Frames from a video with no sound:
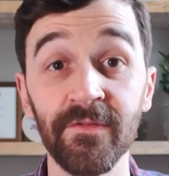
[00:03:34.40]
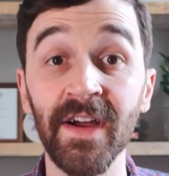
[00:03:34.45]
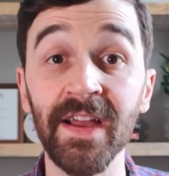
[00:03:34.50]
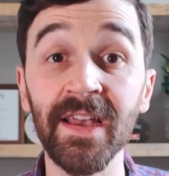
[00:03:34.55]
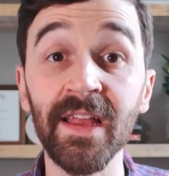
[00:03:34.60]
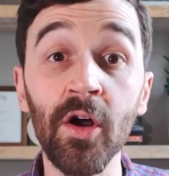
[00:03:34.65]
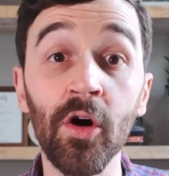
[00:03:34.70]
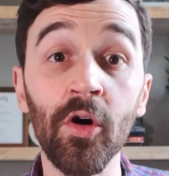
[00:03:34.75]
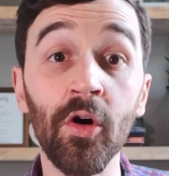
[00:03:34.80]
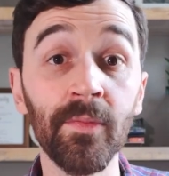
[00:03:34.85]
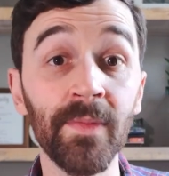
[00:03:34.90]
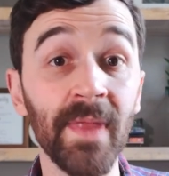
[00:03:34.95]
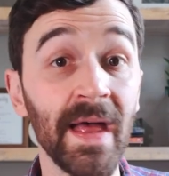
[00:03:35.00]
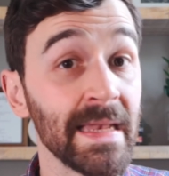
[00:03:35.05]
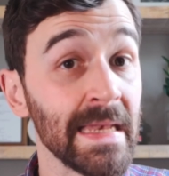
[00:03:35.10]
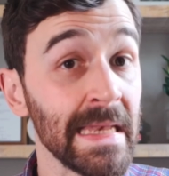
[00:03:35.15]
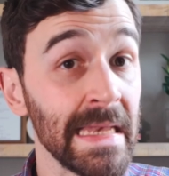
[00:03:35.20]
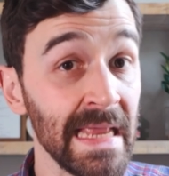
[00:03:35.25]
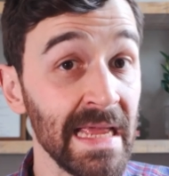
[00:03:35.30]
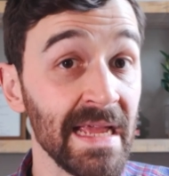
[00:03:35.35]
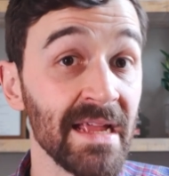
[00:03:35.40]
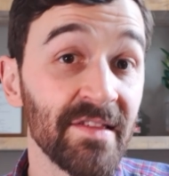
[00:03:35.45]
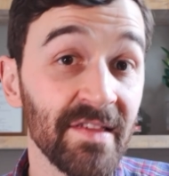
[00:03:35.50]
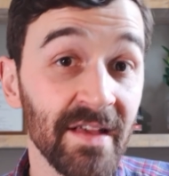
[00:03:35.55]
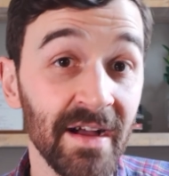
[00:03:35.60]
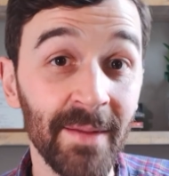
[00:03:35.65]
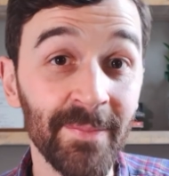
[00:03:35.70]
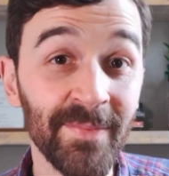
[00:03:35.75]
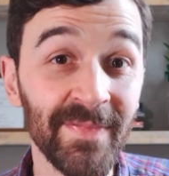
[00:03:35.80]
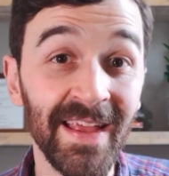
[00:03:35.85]
Finding a home that needs
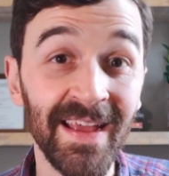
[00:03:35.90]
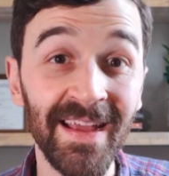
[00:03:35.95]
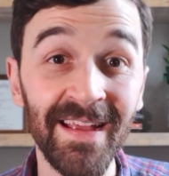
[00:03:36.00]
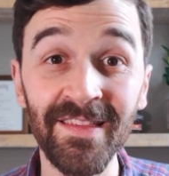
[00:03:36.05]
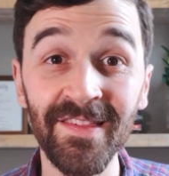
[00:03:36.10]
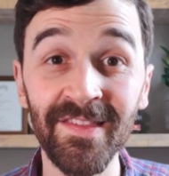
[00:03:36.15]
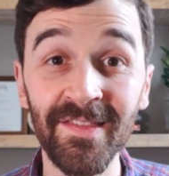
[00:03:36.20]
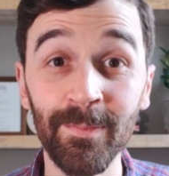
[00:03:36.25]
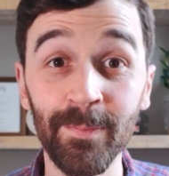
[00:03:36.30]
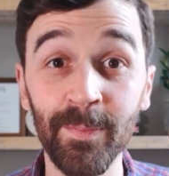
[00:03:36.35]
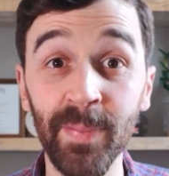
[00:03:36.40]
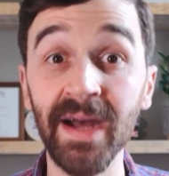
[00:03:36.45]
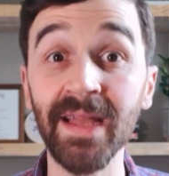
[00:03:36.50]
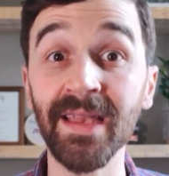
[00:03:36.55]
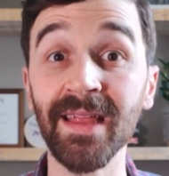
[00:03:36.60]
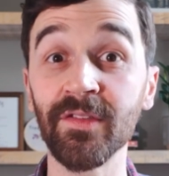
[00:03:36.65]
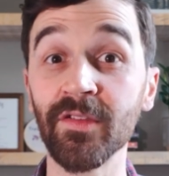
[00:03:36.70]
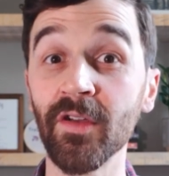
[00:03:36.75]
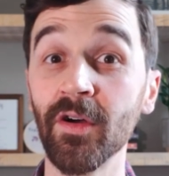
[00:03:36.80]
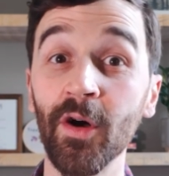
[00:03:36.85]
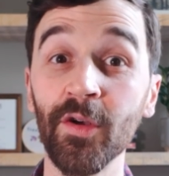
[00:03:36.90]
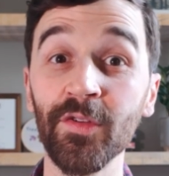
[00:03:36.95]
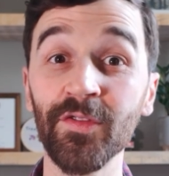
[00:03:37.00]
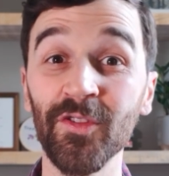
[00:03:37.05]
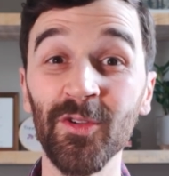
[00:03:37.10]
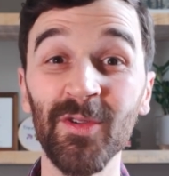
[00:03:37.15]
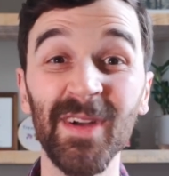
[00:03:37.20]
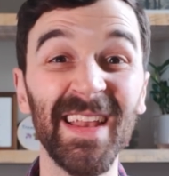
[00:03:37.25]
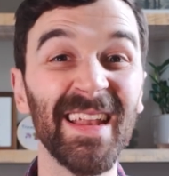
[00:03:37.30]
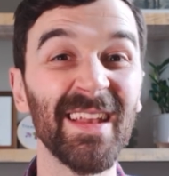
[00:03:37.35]
updates, but is
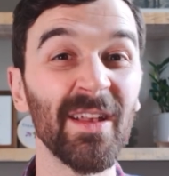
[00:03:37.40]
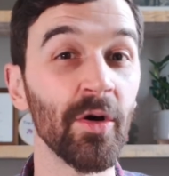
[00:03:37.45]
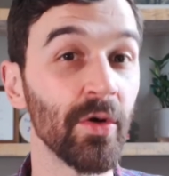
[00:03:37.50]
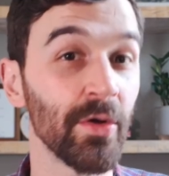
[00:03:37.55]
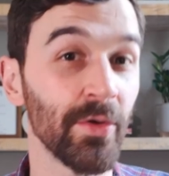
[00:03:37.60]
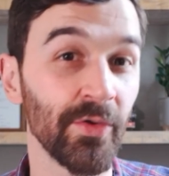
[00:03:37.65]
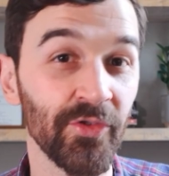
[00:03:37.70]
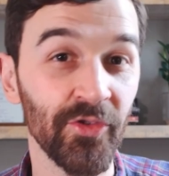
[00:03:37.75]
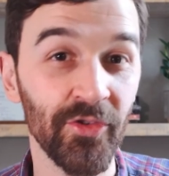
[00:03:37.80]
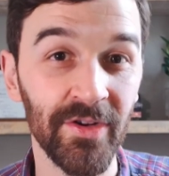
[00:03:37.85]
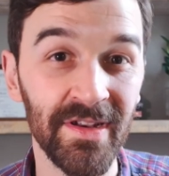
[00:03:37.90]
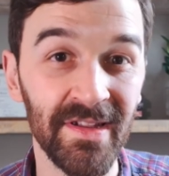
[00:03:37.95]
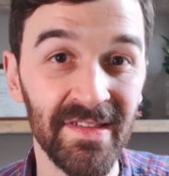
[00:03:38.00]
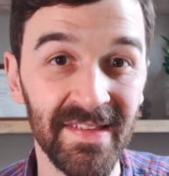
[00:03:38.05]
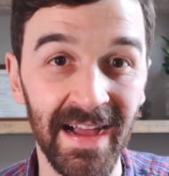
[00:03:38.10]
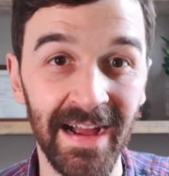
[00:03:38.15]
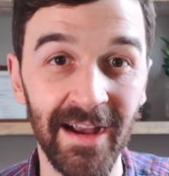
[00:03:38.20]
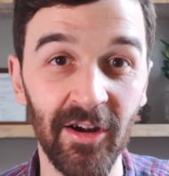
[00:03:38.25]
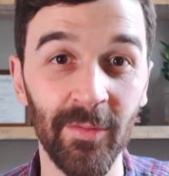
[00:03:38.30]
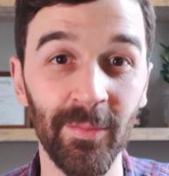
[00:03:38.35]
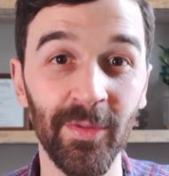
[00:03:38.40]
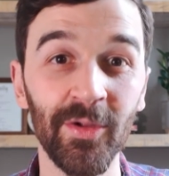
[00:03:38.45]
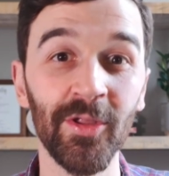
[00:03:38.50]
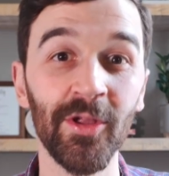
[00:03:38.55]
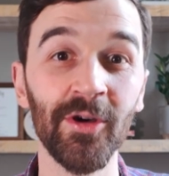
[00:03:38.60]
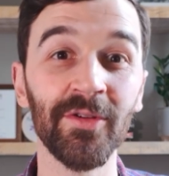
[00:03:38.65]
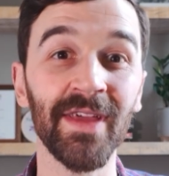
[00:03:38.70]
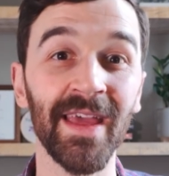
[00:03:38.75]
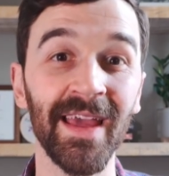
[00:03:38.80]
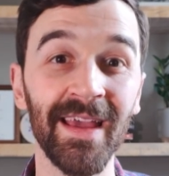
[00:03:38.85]
also in an ultra desirable
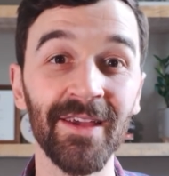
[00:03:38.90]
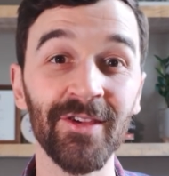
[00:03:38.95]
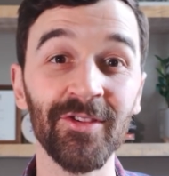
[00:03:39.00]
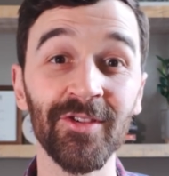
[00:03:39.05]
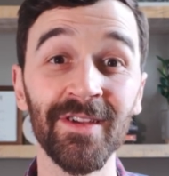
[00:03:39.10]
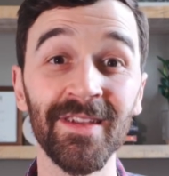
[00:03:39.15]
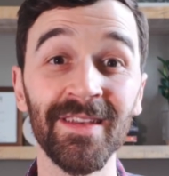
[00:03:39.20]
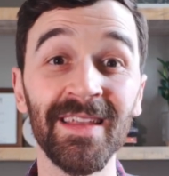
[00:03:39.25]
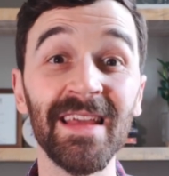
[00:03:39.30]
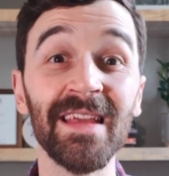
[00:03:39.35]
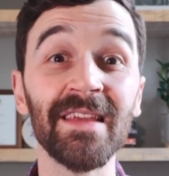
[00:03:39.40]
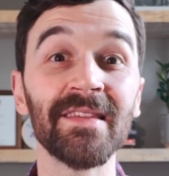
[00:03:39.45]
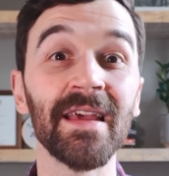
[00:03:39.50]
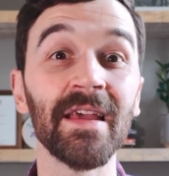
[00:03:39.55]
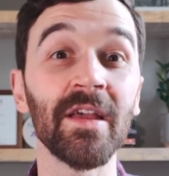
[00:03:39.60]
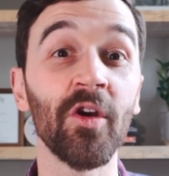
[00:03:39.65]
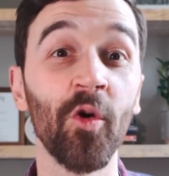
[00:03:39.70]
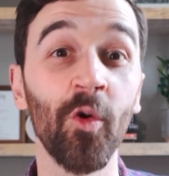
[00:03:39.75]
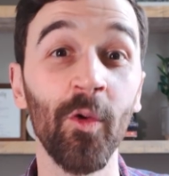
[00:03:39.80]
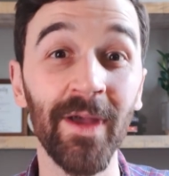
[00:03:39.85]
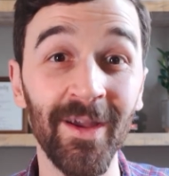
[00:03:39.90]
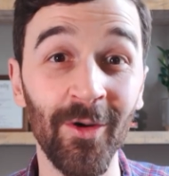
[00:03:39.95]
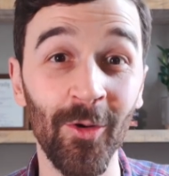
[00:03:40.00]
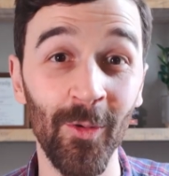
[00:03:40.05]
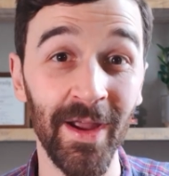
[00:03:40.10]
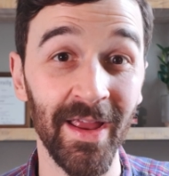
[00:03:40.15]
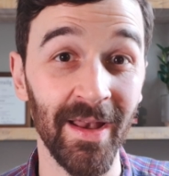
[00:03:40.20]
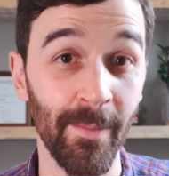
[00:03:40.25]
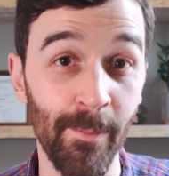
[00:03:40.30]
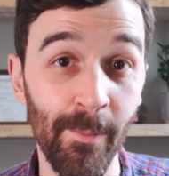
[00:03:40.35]
location is a quick
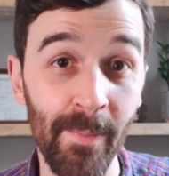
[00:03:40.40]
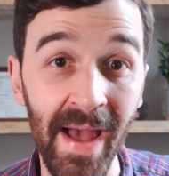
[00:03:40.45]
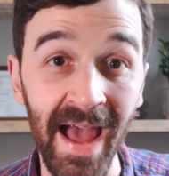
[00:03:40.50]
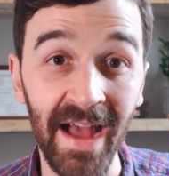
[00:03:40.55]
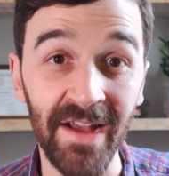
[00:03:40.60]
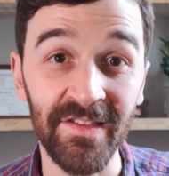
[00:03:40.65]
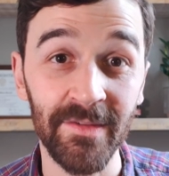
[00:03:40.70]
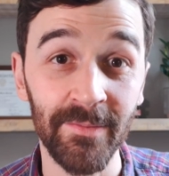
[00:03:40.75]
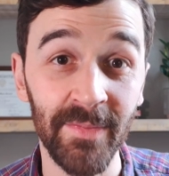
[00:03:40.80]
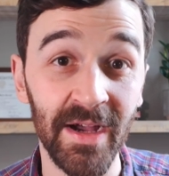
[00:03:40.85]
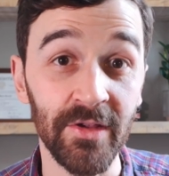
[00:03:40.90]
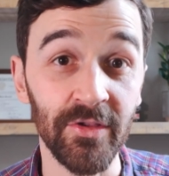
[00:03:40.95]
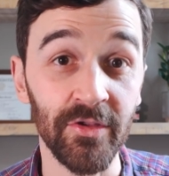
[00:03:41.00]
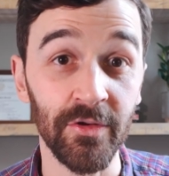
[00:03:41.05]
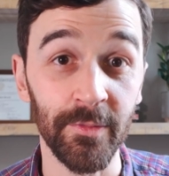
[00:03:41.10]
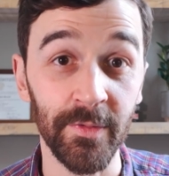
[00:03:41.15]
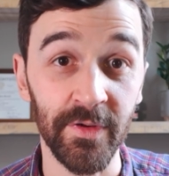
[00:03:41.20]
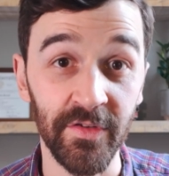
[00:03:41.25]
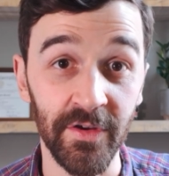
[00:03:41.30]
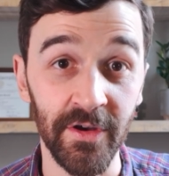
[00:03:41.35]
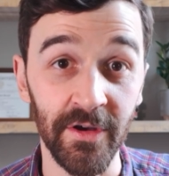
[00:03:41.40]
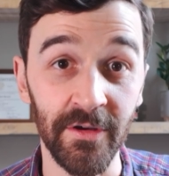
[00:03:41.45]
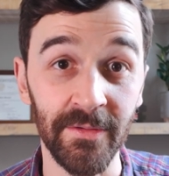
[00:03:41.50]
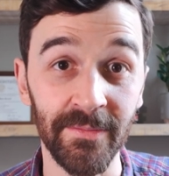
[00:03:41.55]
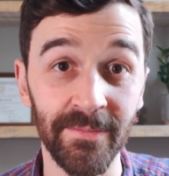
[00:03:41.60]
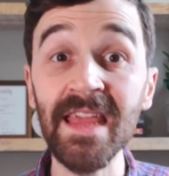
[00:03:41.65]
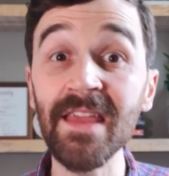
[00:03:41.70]
way to maximize your return.